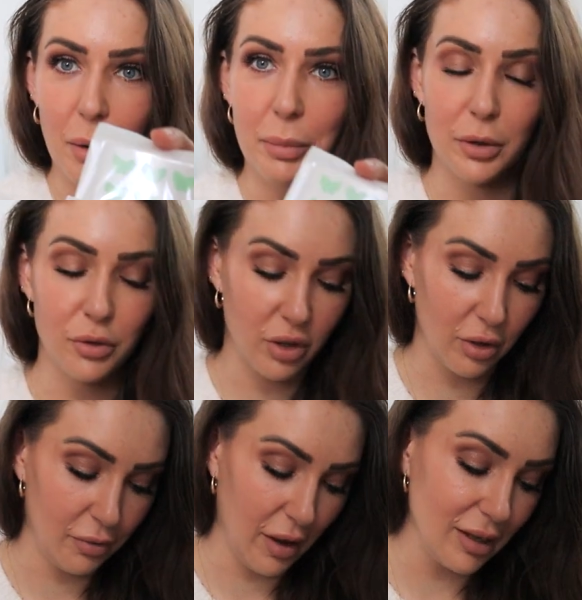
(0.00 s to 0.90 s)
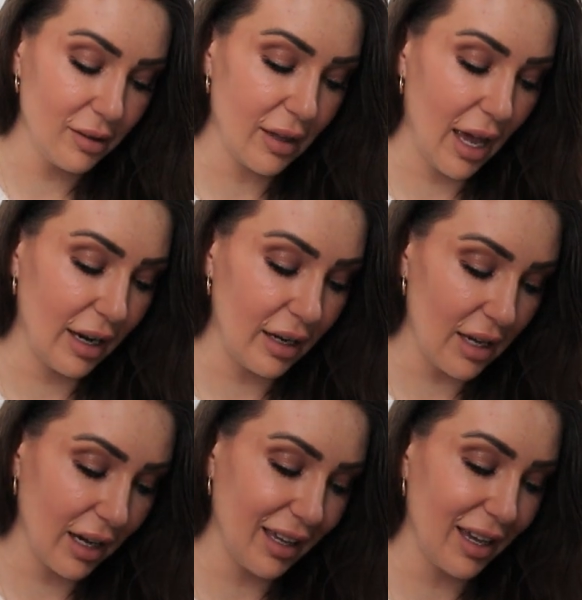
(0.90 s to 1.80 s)
pop onto your face, and
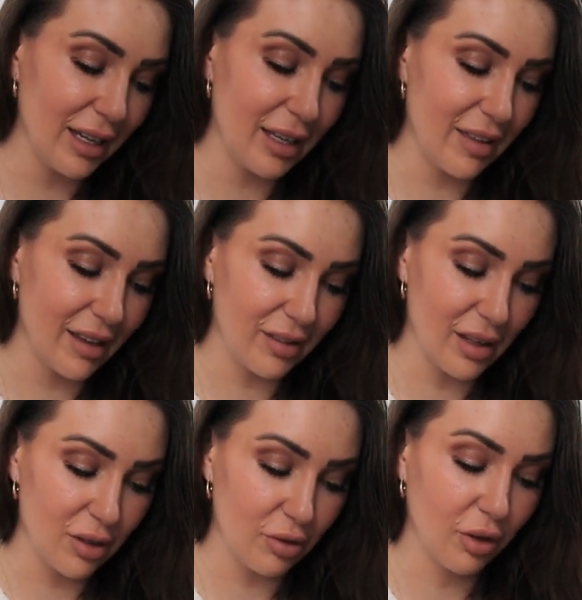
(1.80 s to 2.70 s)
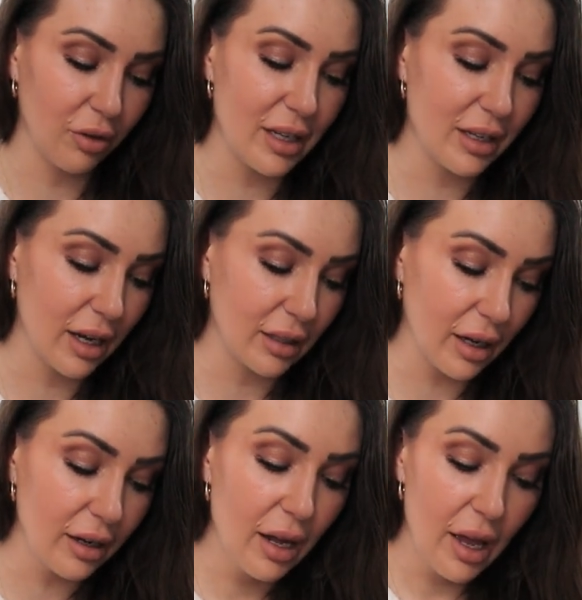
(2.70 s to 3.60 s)
yet again in their signature green
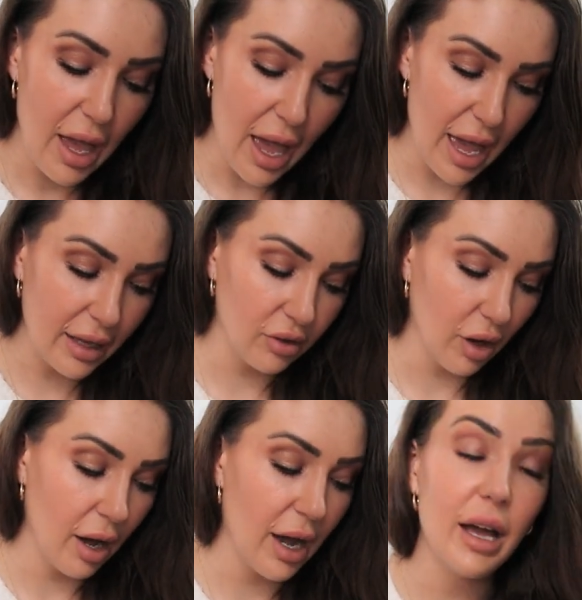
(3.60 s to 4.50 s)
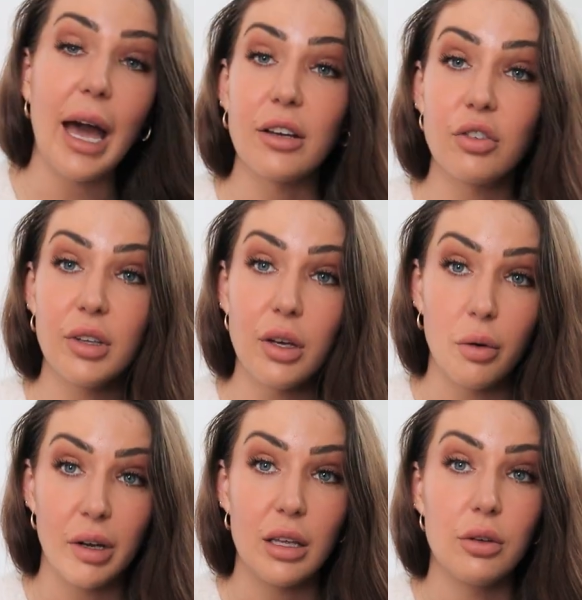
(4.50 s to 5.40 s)
color. And I actually
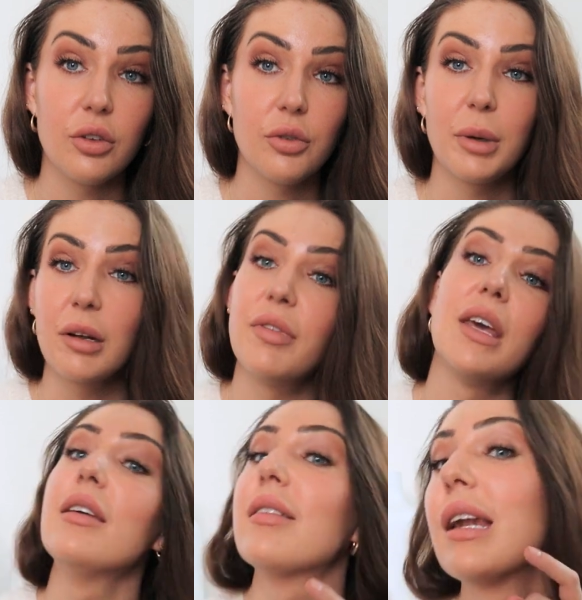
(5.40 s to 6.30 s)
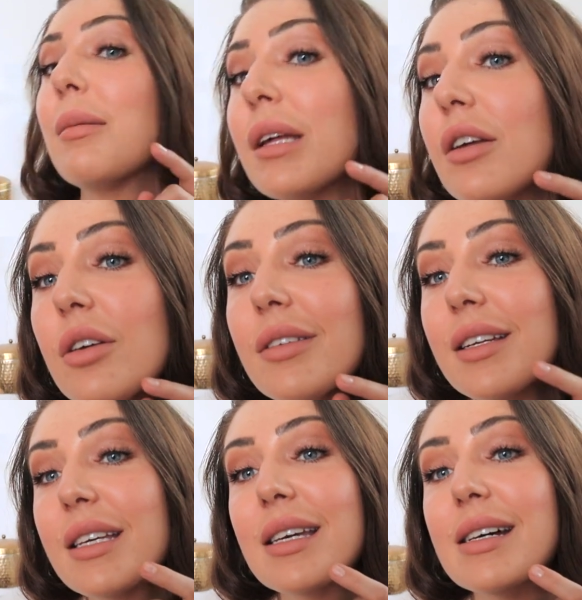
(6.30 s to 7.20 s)
already used one of these, and I'm going to use
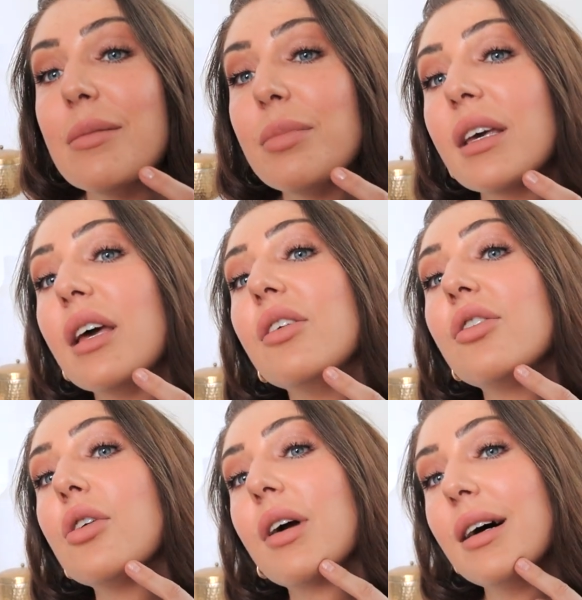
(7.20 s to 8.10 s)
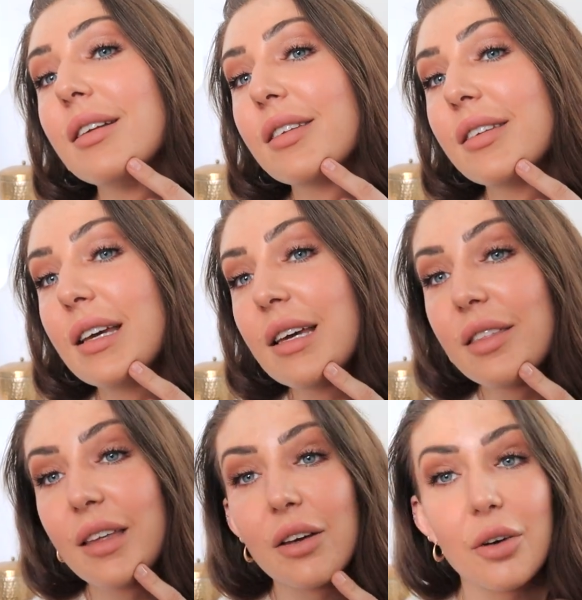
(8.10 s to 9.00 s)
it again because you can't see,
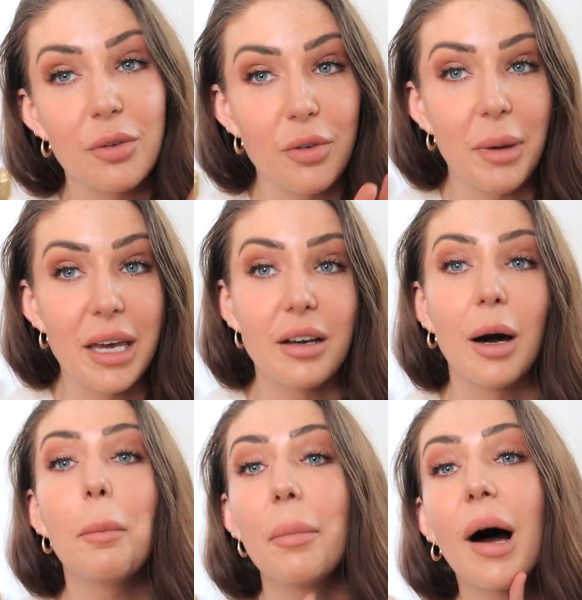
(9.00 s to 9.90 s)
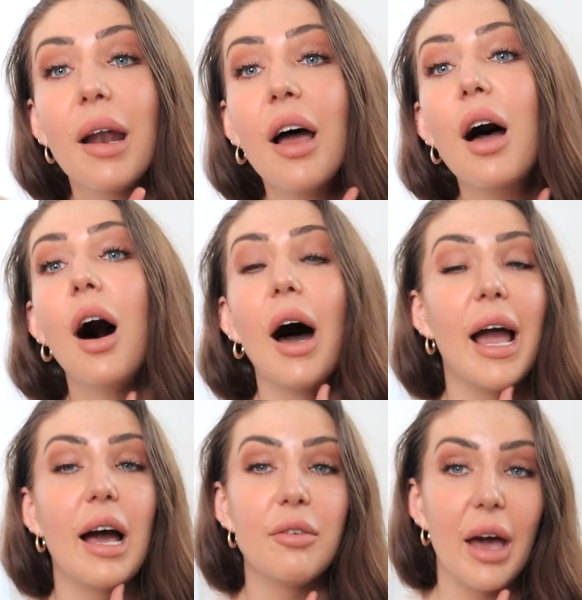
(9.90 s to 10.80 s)
thank God for makeup, but I
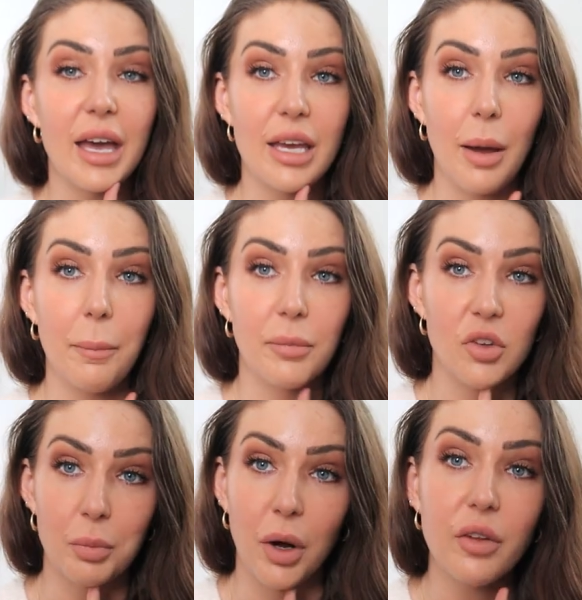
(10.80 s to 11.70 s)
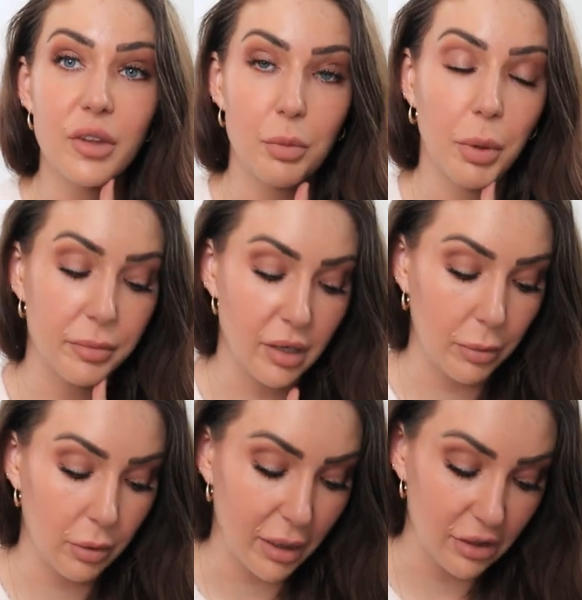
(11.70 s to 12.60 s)
have a spot that's popped
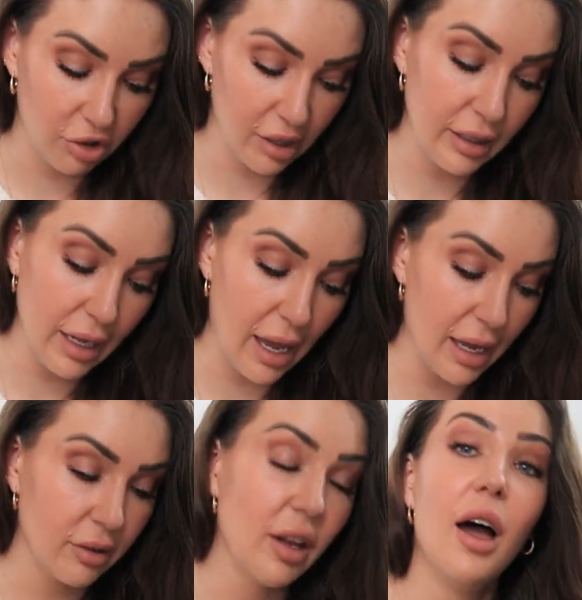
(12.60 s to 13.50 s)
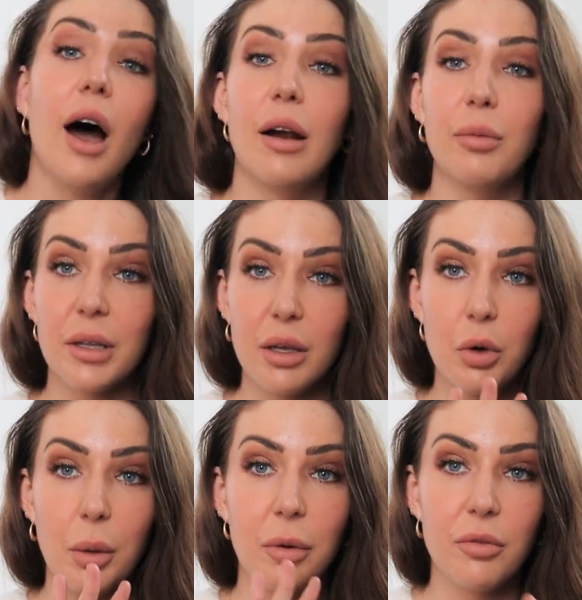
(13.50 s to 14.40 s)
up on my chin, and I really
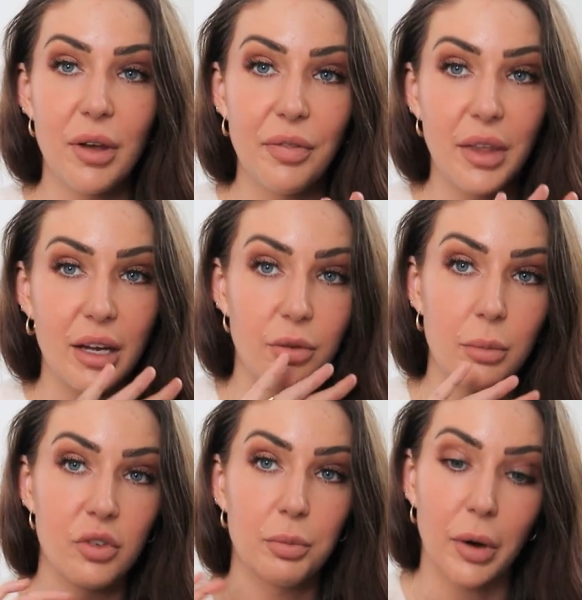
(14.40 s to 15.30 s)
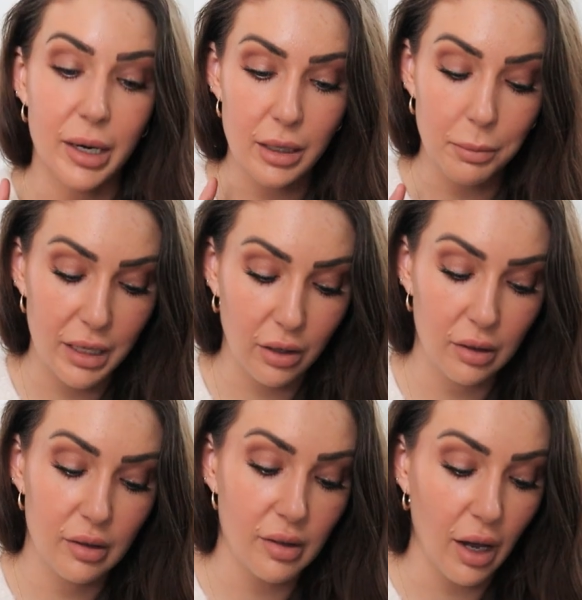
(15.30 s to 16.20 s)
want to prevent that from spreading,
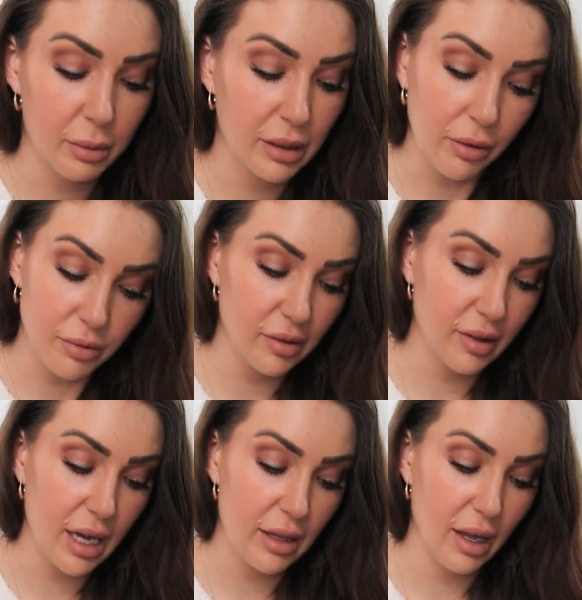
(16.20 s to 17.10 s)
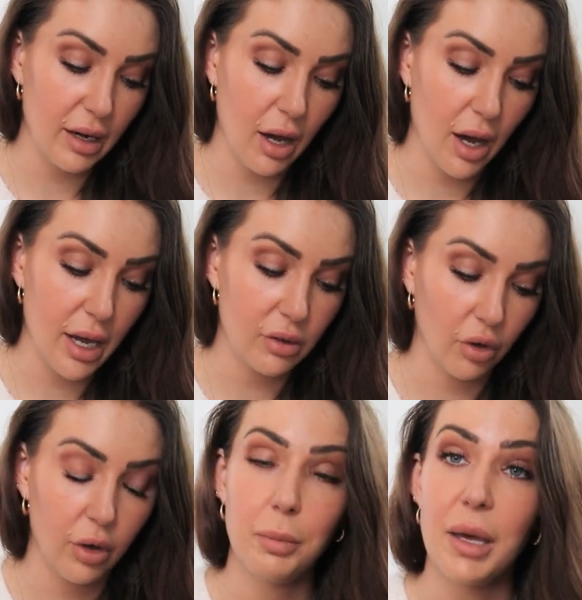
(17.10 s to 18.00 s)
because I would love to say that I
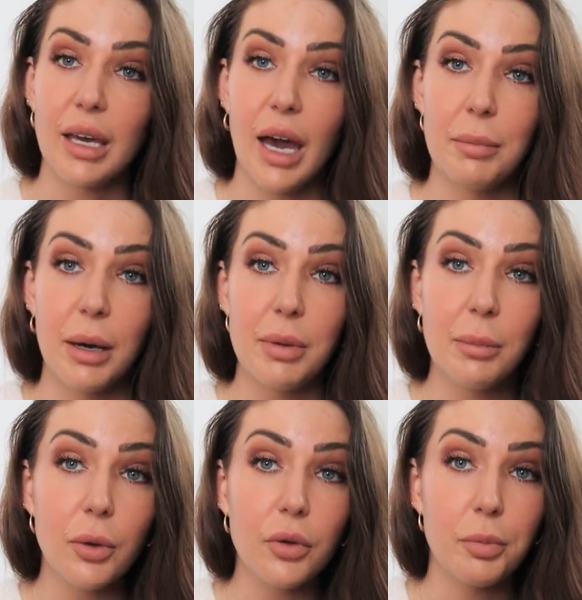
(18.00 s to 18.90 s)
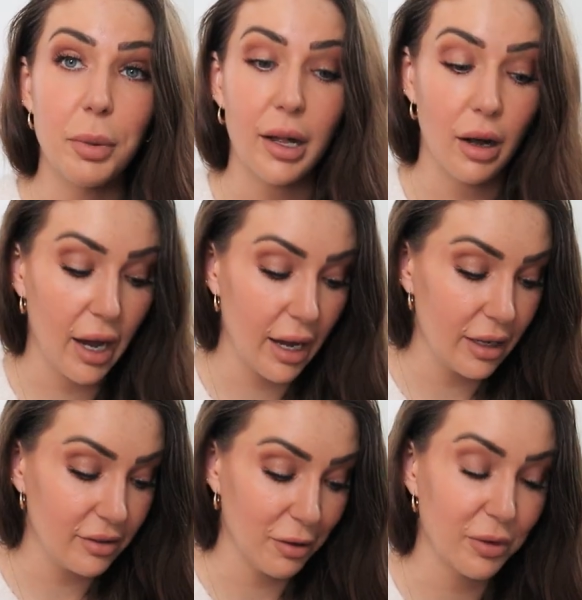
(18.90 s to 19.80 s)
don't pick at my pimples, but
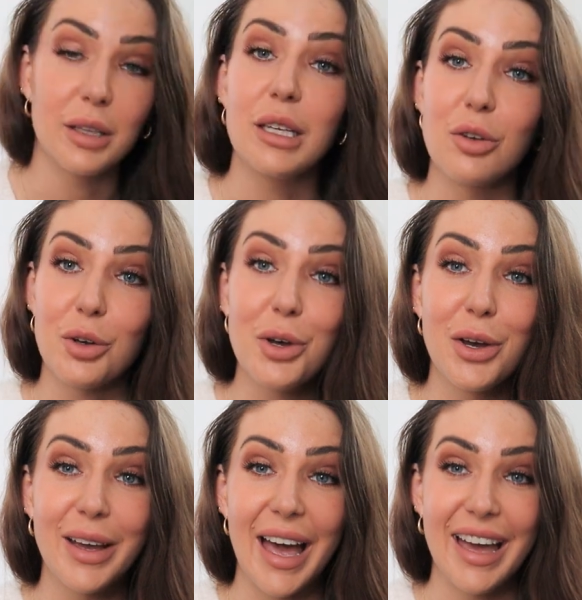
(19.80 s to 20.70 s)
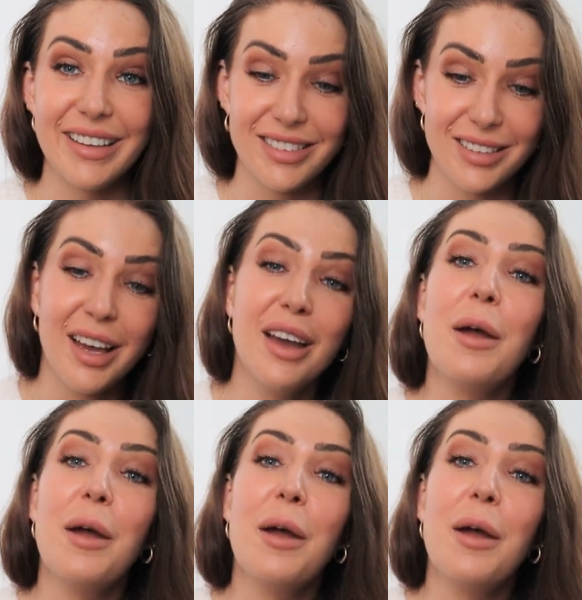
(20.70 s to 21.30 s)
I definitely do. And